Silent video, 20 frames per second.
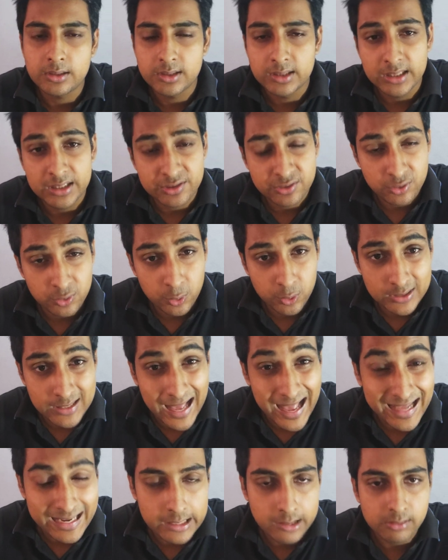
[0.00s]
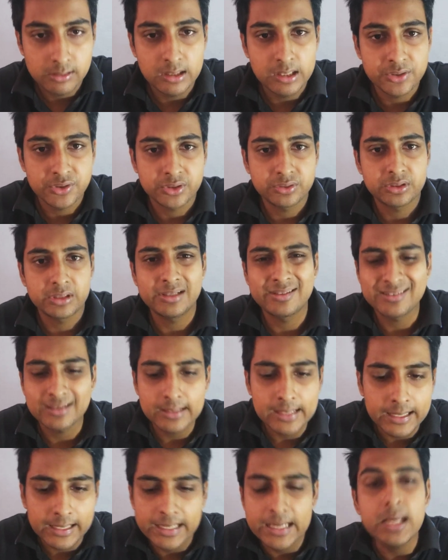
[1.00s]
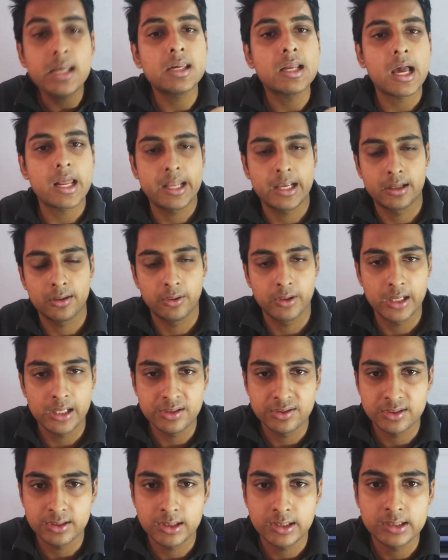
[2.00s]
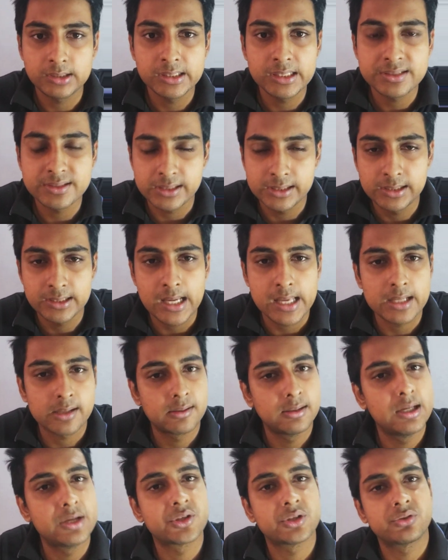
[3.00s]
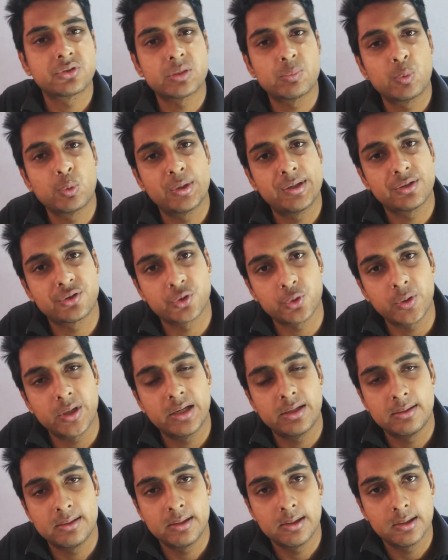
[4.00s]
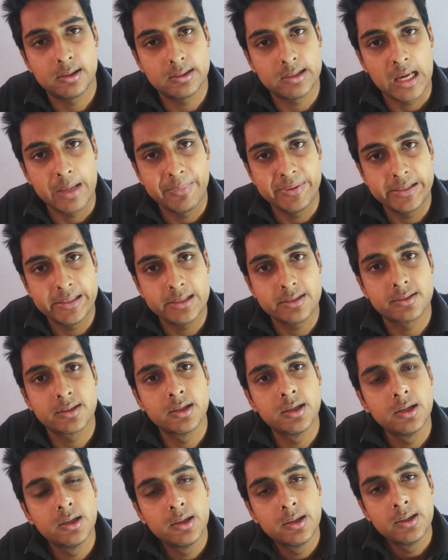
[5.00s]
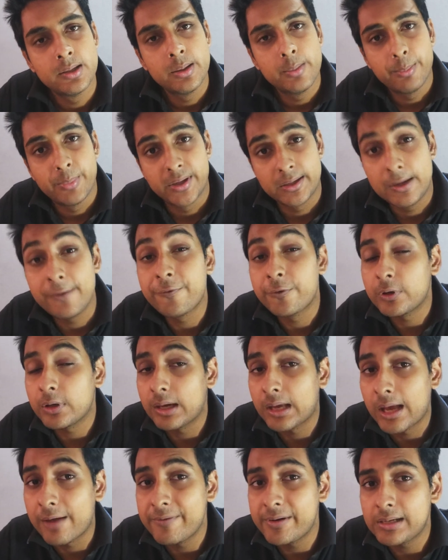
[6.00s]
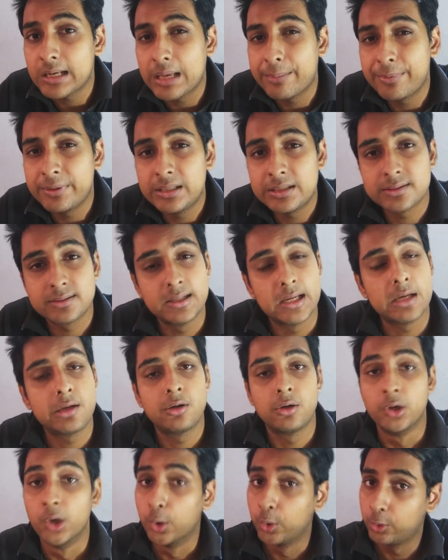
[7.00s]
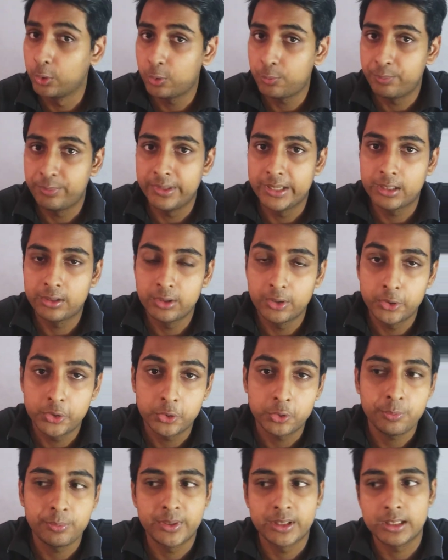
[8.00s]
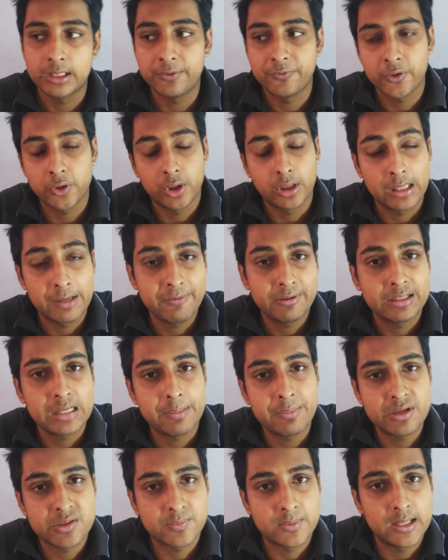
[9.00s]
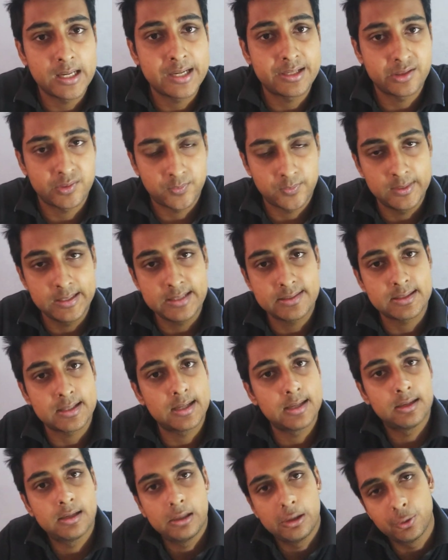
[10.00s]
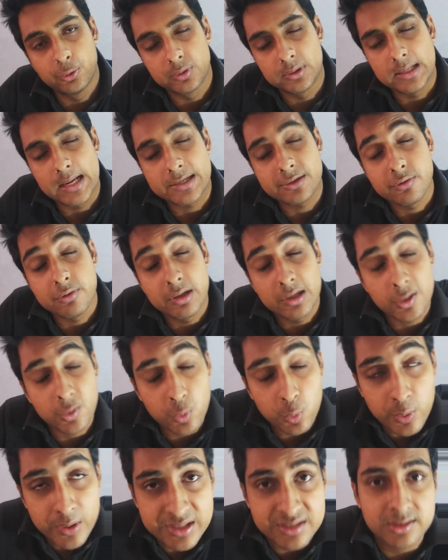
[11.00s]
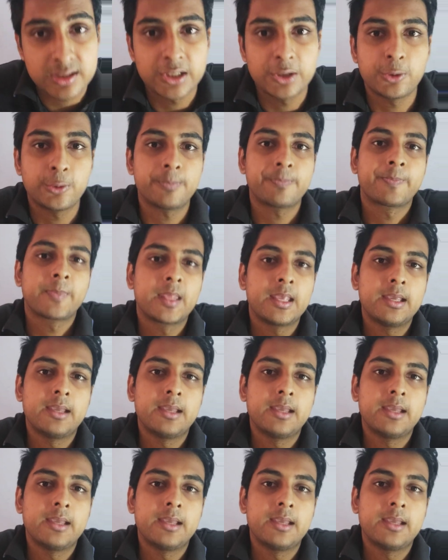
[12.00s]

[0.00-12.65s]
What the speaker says: there is no direct relationship. It's like indirect, okay? There is indirect relationship between sugar and diabetes. But if you are having diabetes, then no, big no. But if you're not having diabetes mellitus, please, I would like to request you,